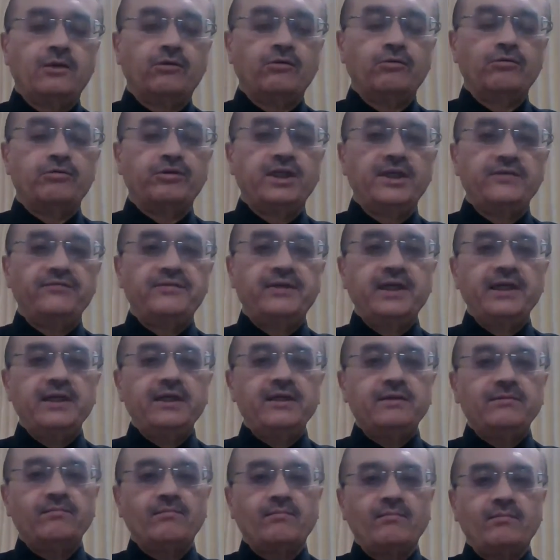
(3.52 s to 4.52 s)
Hello, good
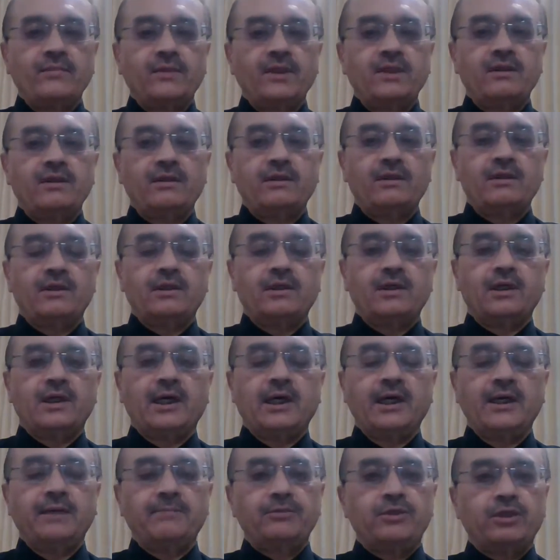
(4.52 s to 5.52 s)
evening.
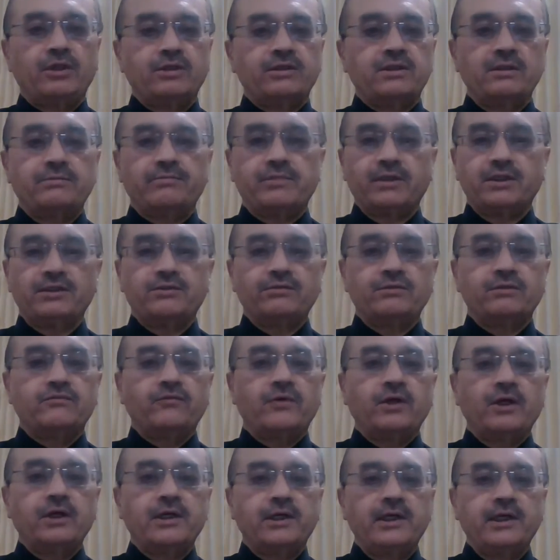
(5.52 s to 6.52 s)
I am Dr.
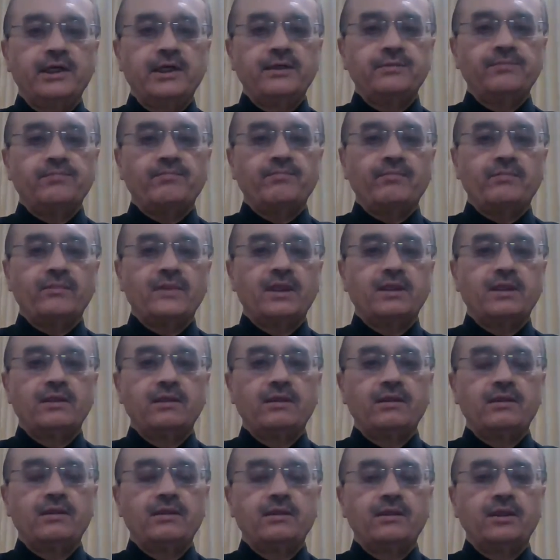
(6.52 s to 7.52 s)
Pradyut Waghray,
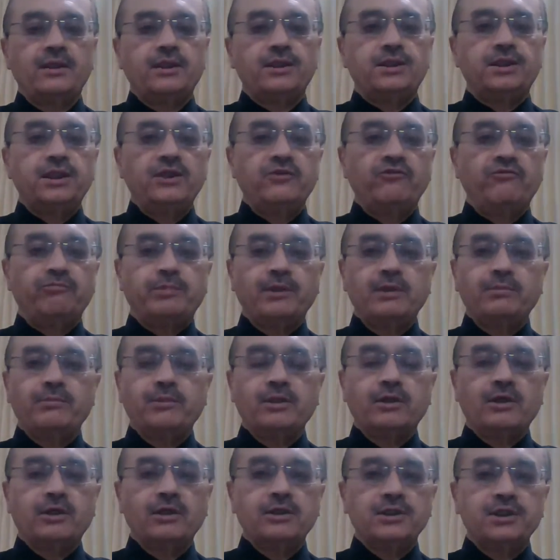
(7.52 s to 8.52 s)
Chief
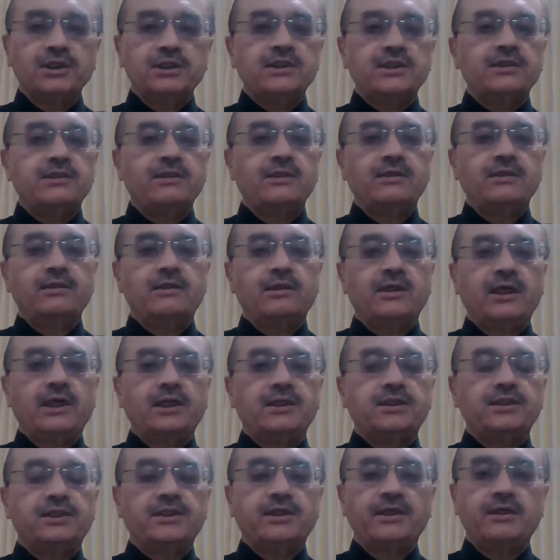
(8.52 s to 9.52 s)
Pulmonologist
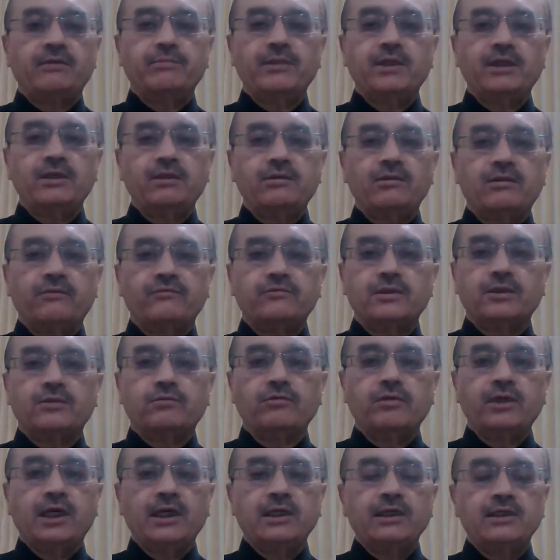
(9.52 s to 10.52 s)
and Chairman of the
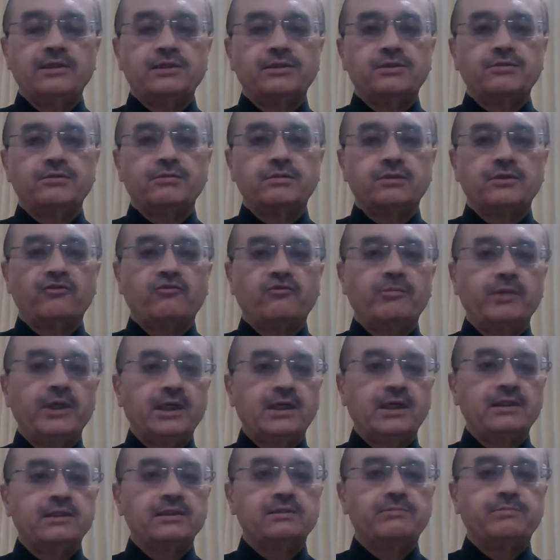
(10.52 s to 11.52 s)
Kunal Institute of
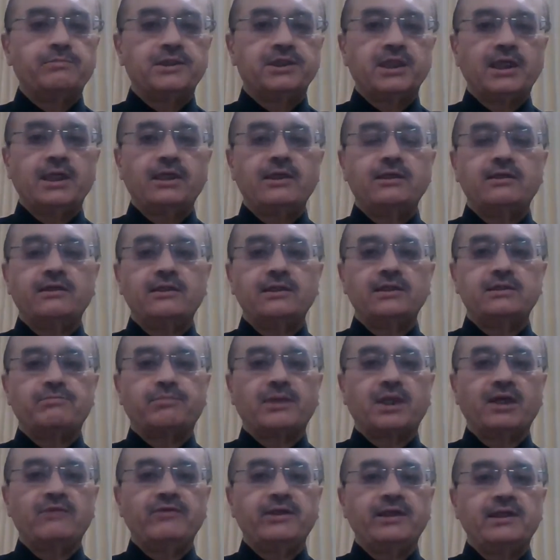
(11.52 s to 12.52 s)
Medical Specialties
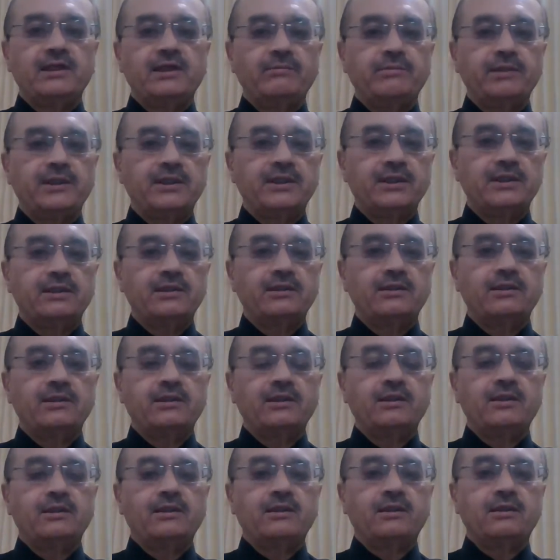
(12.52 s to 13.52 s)
Private Limited
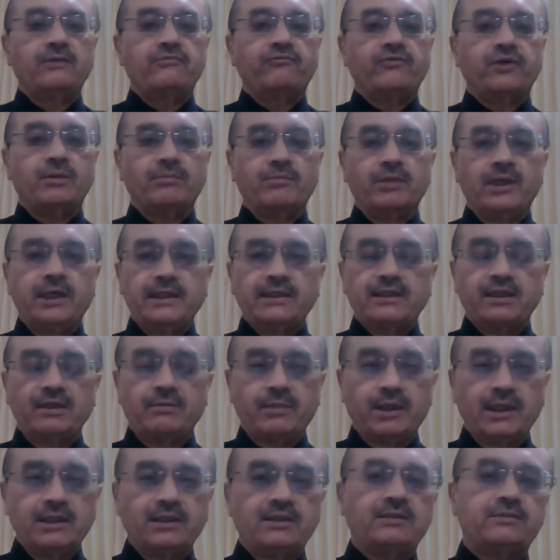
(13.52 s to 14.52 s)
from
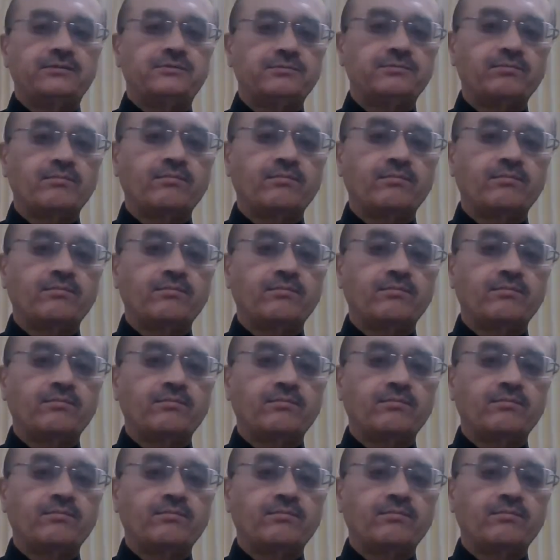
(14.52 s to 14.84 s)
Hyderabad.